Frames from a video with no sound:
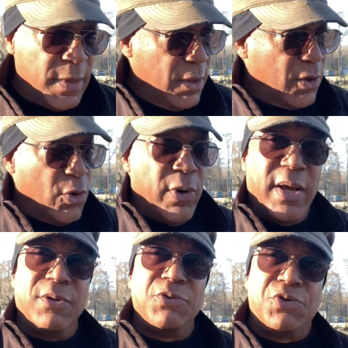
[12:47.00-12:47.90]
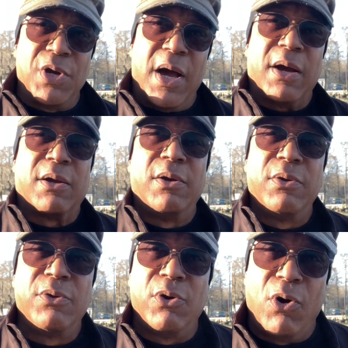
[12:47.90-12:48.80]
Go ahead and chock
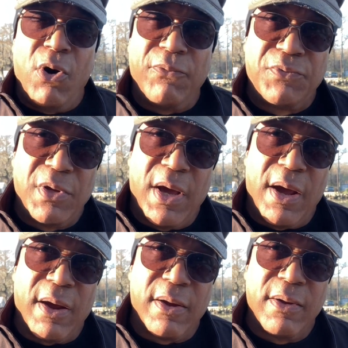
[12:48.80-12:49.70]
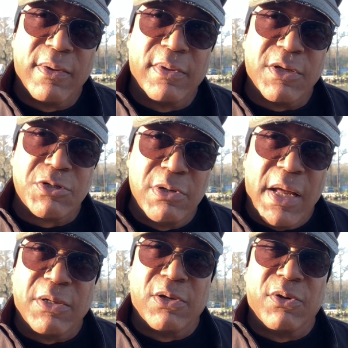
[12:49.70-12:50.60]
your off tire that's
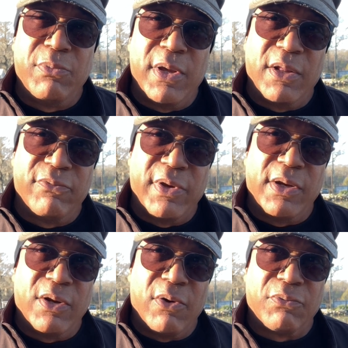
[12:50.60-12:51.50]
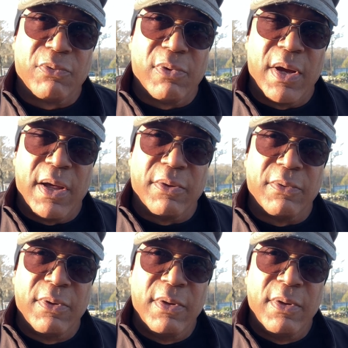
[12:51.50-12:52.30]
not going to be elevated off the ground.